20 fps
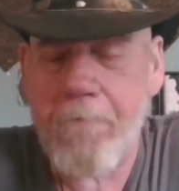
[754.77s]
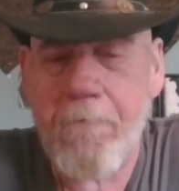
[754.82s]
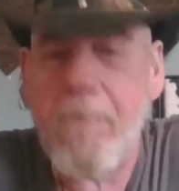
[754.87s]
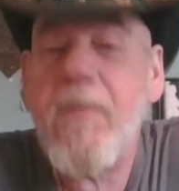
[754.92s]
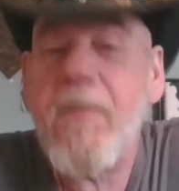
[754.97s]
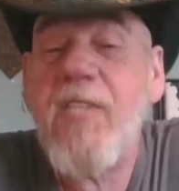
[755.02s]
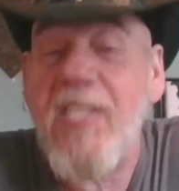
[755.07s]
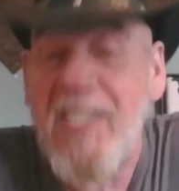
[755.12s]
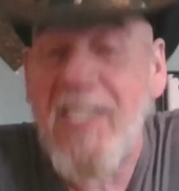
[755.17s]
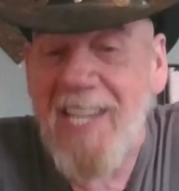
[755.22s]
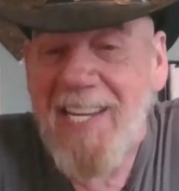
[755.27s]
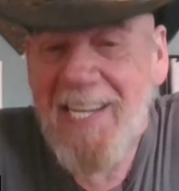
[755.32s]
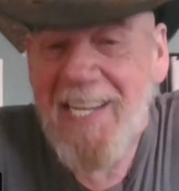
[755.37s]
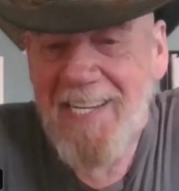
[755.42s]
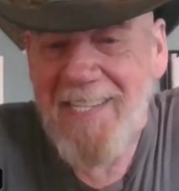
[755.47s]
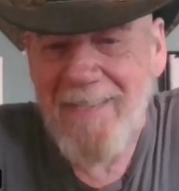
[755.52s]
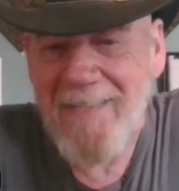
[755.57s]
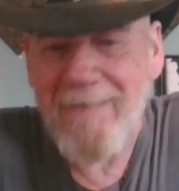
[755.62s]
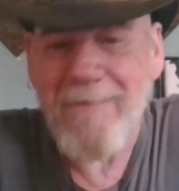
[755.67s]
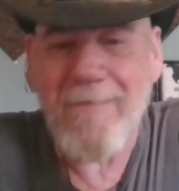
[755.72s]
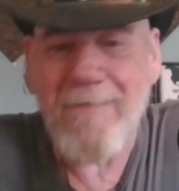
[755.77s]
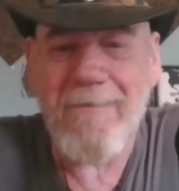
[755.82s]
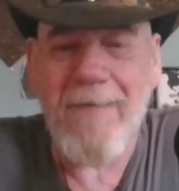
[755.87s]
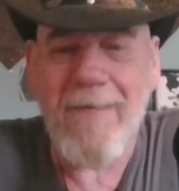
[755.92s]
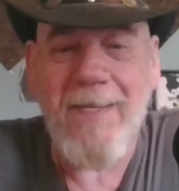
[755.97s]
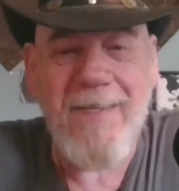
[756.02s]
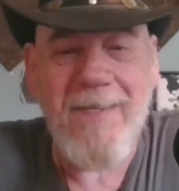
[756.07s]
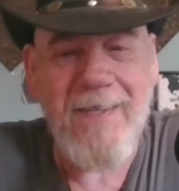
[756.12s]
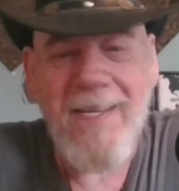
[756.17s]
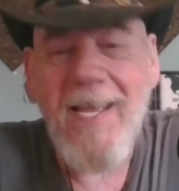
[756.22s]
state.
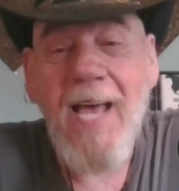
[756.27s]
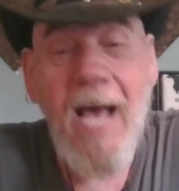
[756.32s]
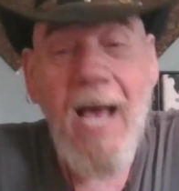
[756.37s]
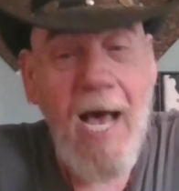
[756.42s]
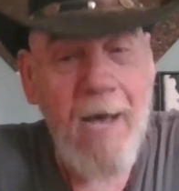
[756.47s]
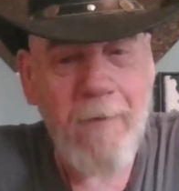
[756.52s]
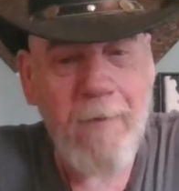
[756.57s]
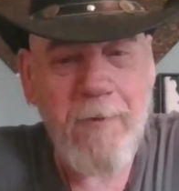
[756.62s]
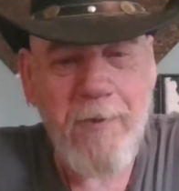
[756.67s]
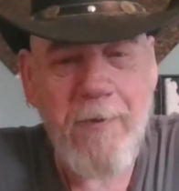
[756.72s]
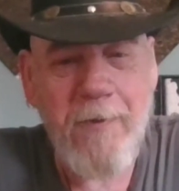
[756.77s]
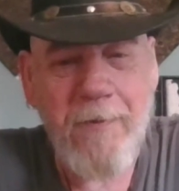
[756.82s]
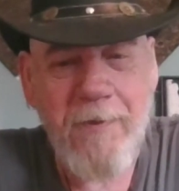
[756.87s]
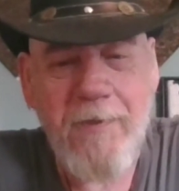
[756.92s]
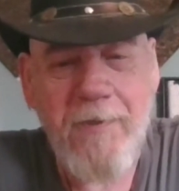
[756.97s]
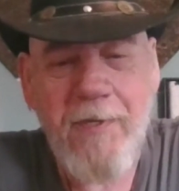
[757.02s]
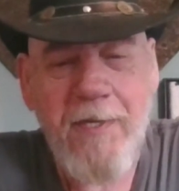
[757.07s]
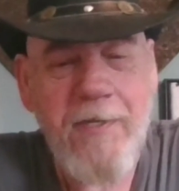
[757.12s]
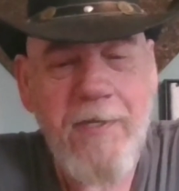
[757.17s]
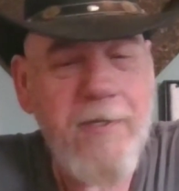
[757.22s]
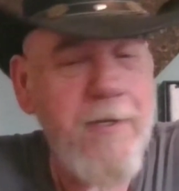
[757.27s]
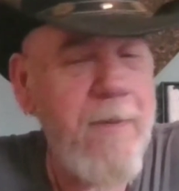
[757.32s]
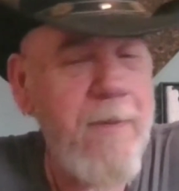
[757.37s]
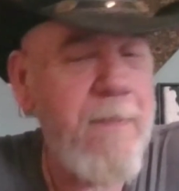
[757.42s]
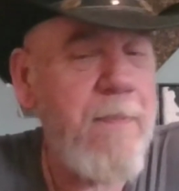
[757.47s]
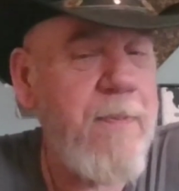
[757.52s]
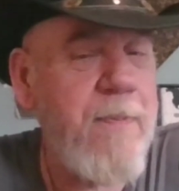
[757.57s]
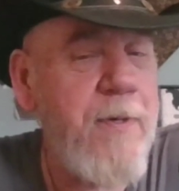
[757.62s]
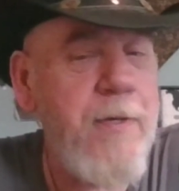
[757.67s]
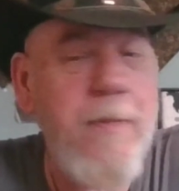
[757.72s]
I was going to say
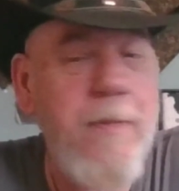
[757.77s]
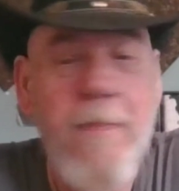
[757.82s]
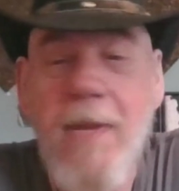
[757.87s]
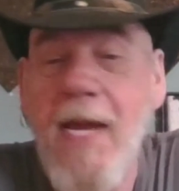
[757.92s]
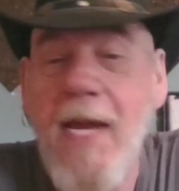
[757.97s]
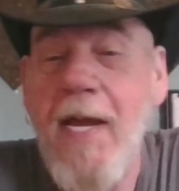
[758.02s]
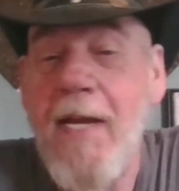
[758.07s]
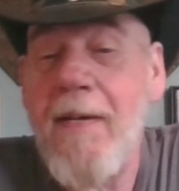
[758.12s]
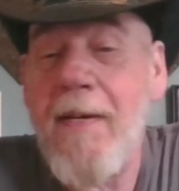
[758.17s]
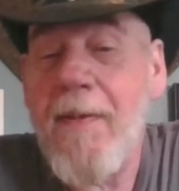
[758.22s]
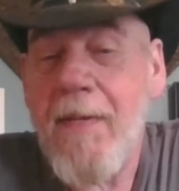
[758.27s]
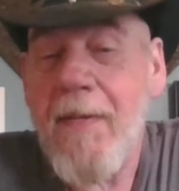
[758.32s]
something pretty bad.